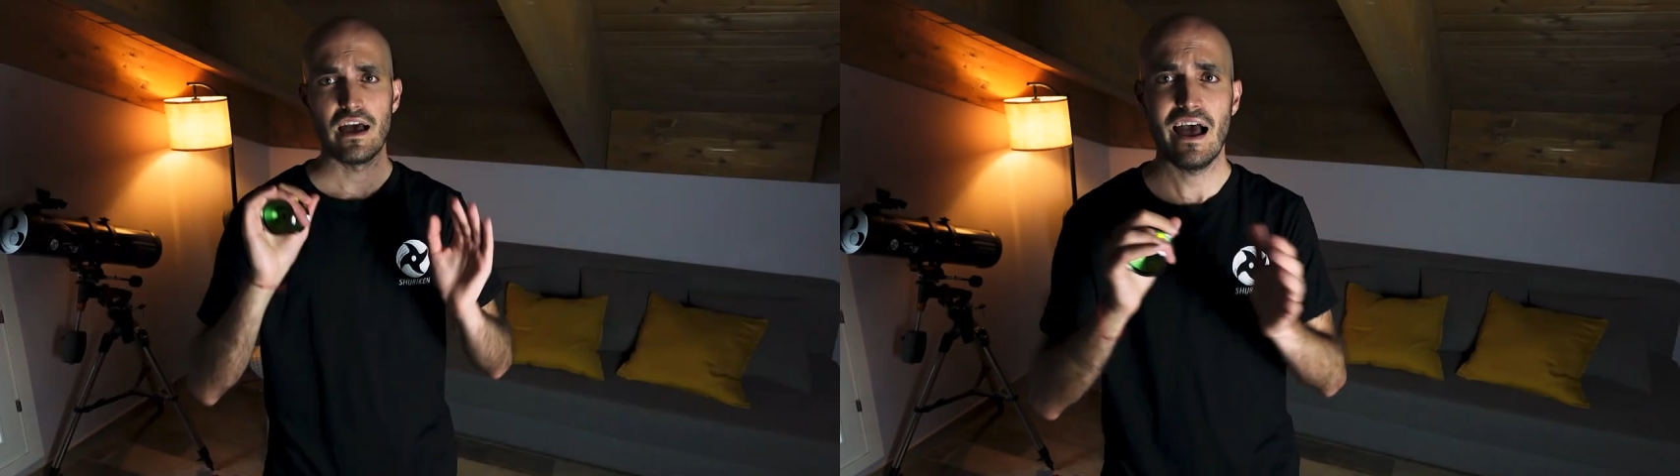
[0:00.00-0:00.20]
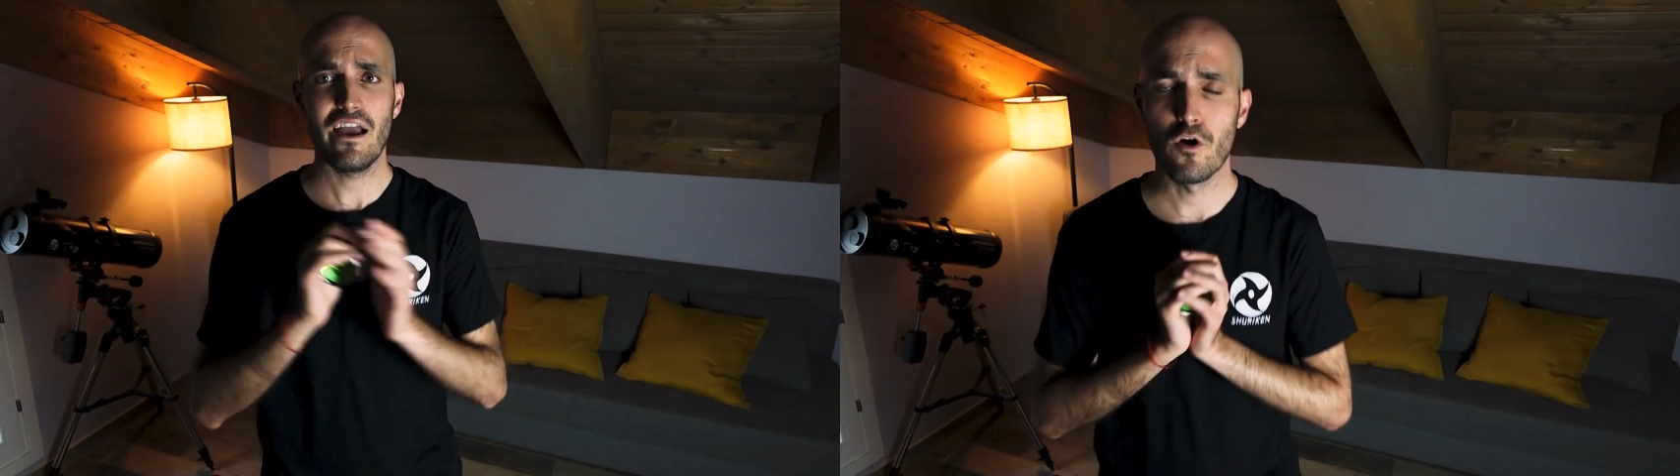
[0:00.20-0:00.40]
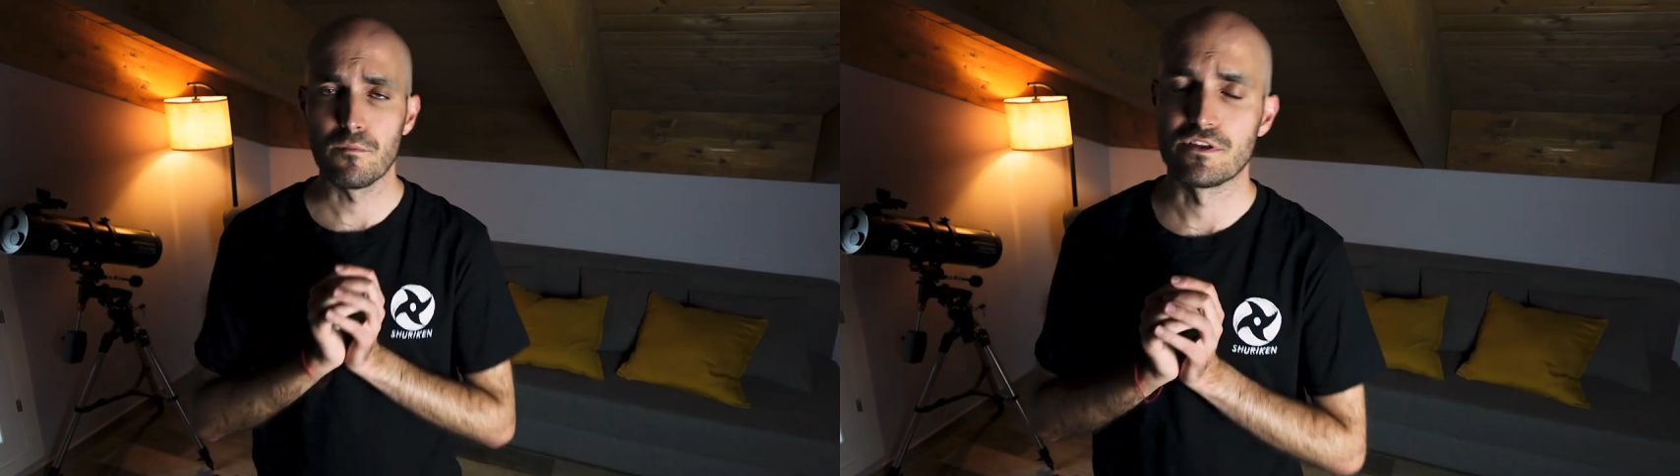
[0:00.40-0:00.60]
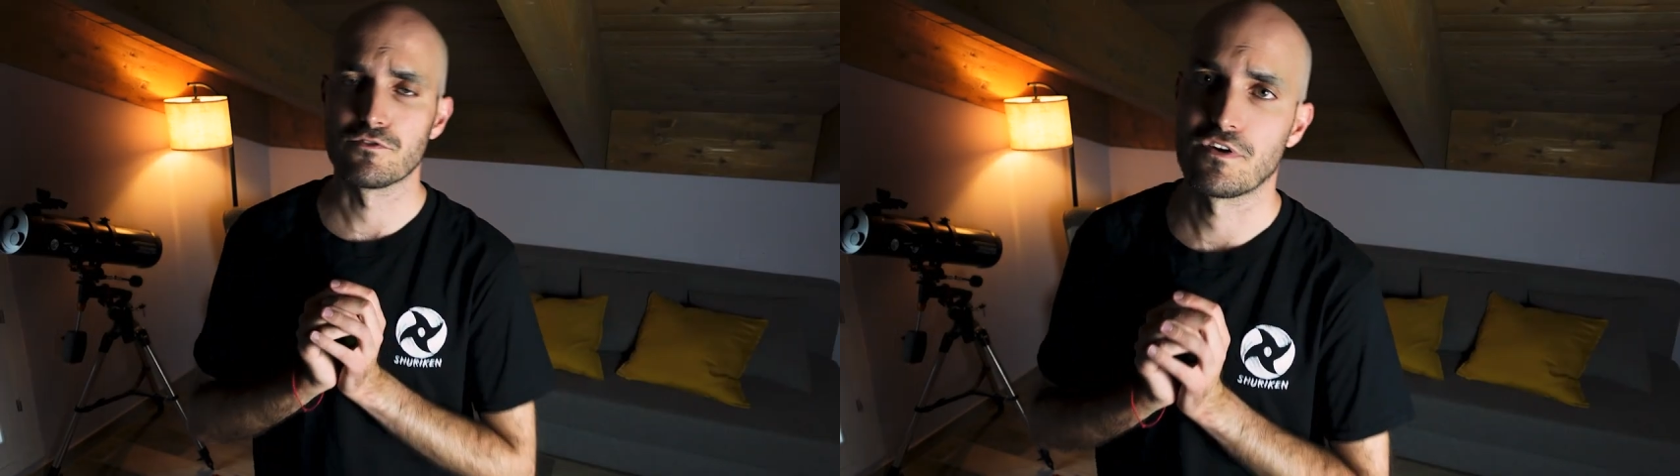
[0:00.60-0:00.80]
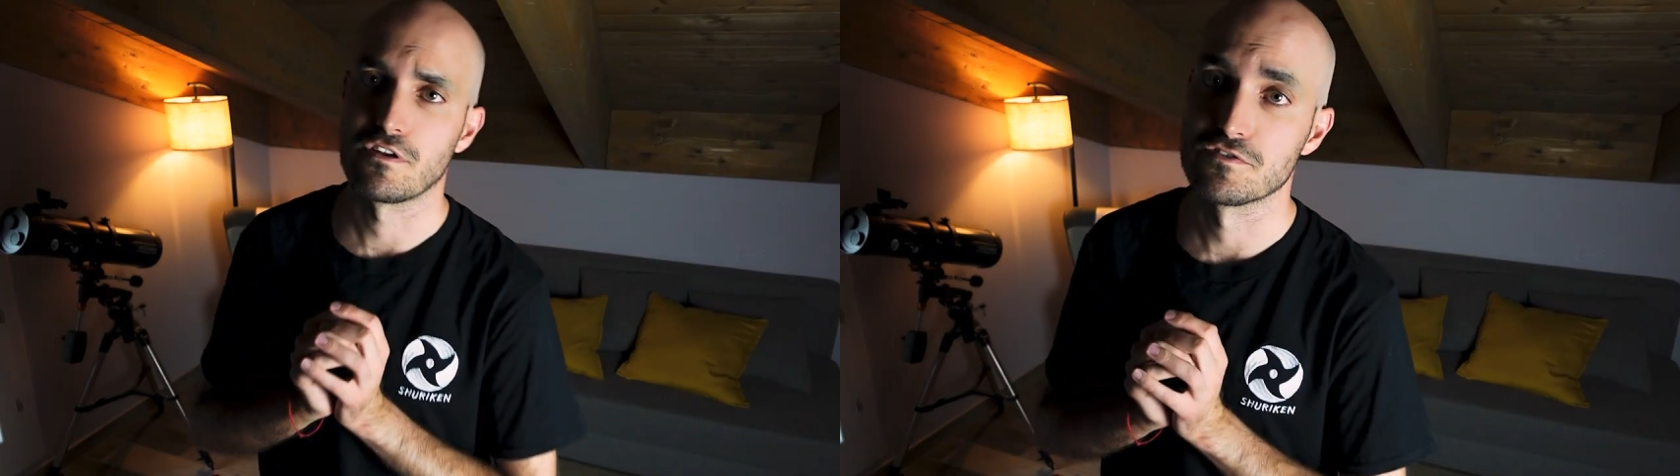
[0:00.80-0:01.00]
I hope that you
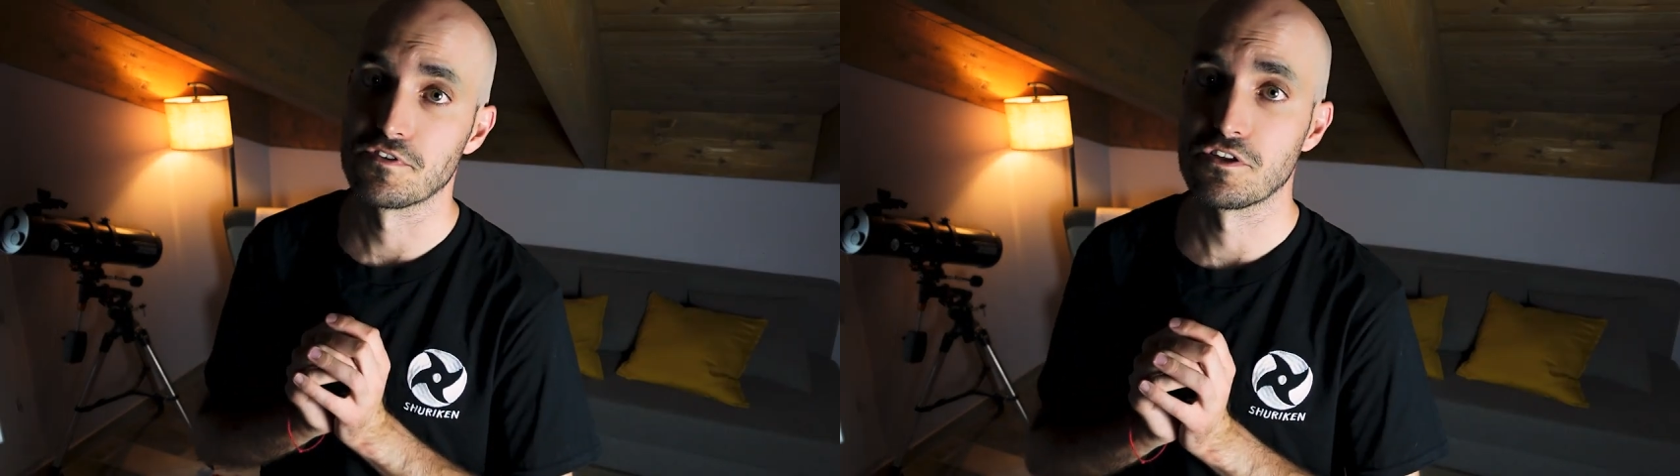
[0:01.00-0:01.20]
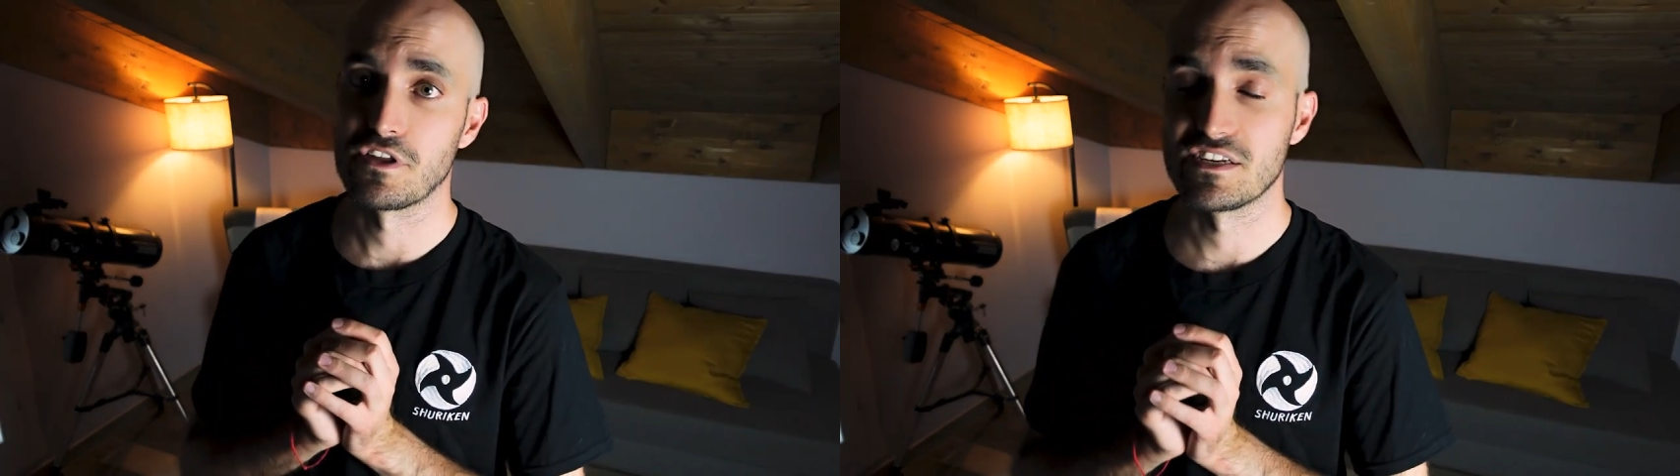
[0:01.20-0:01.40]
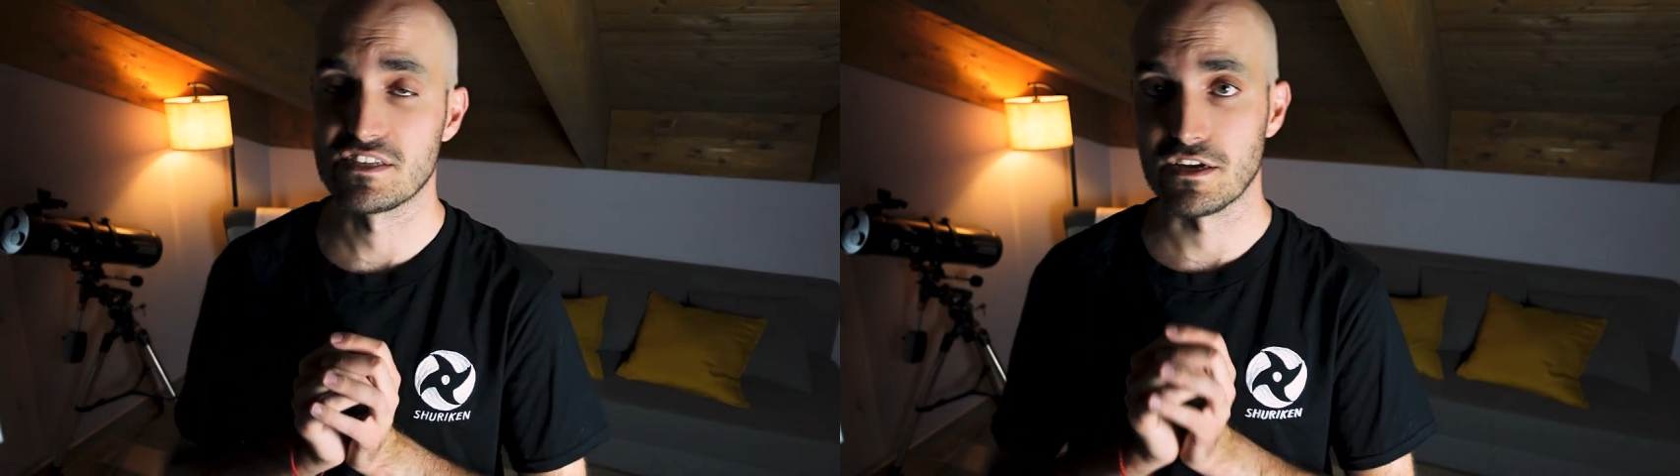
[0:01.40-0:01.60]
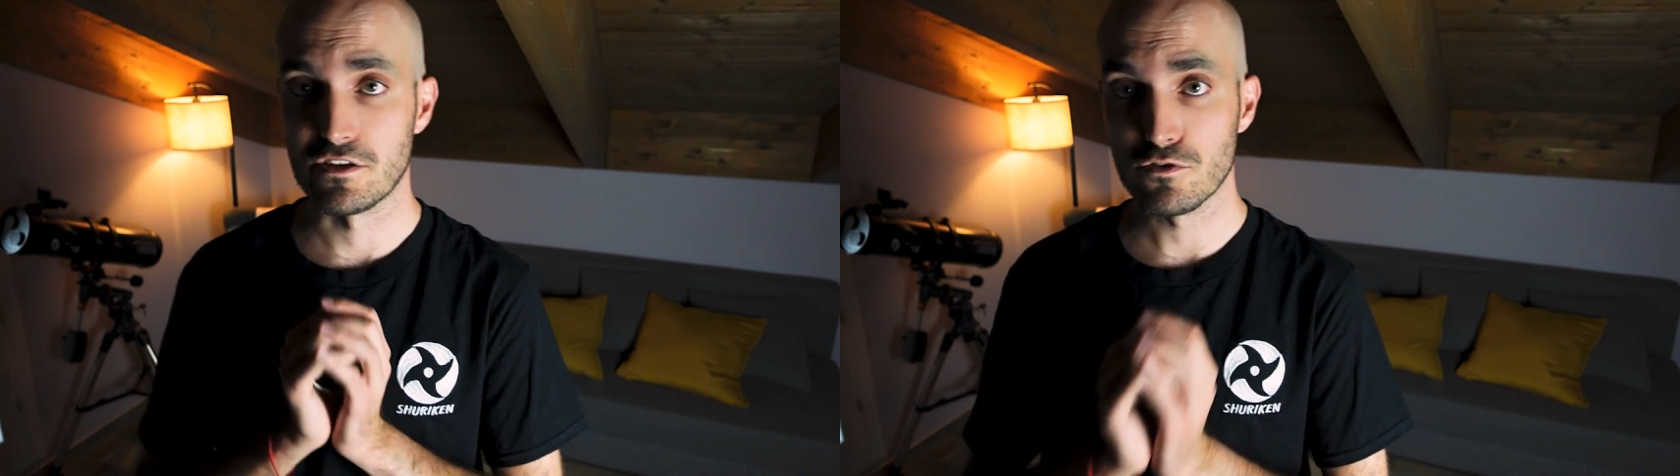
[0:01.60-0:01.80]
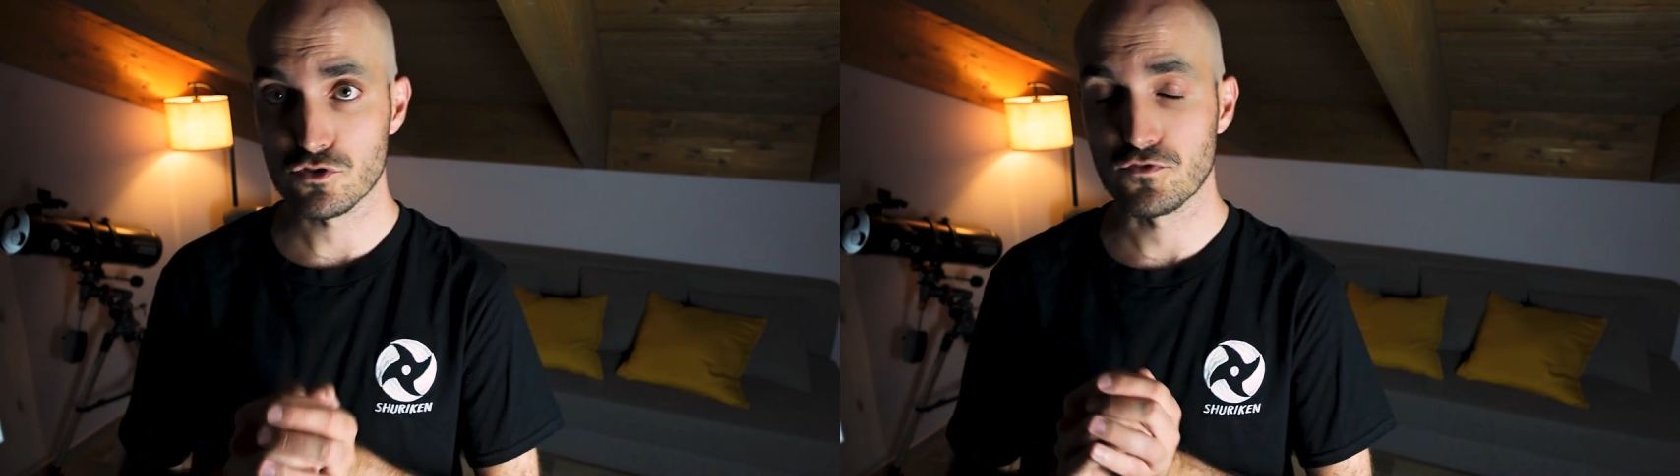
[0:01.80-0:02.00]
found this video interesting and
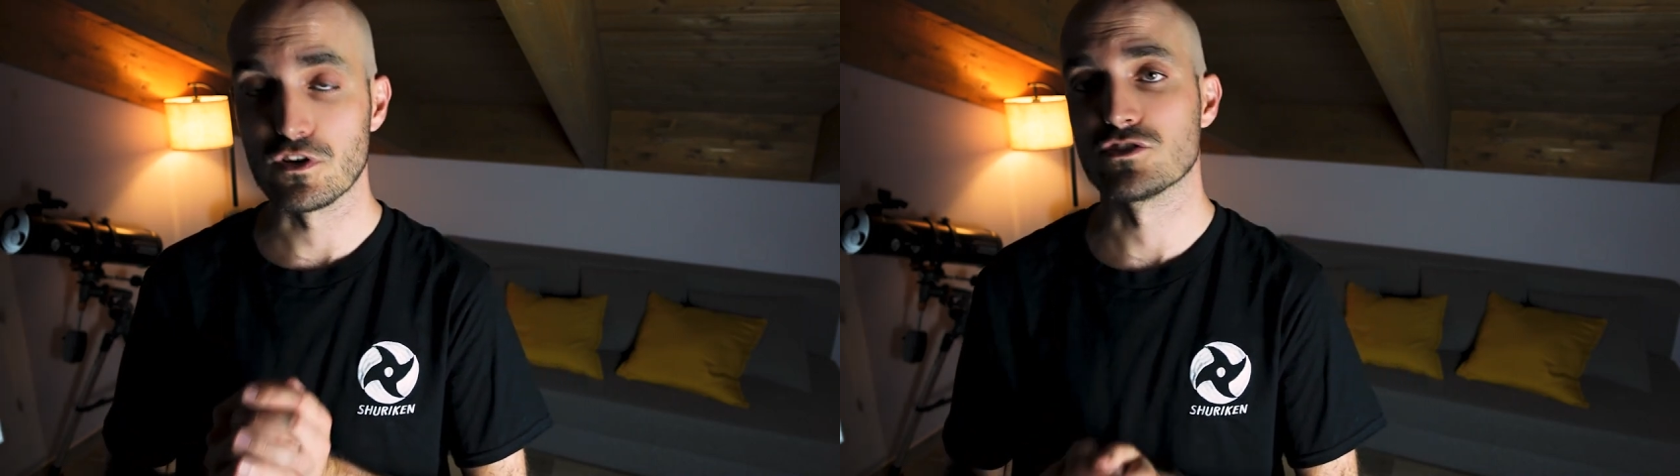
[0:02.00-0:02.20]
useful.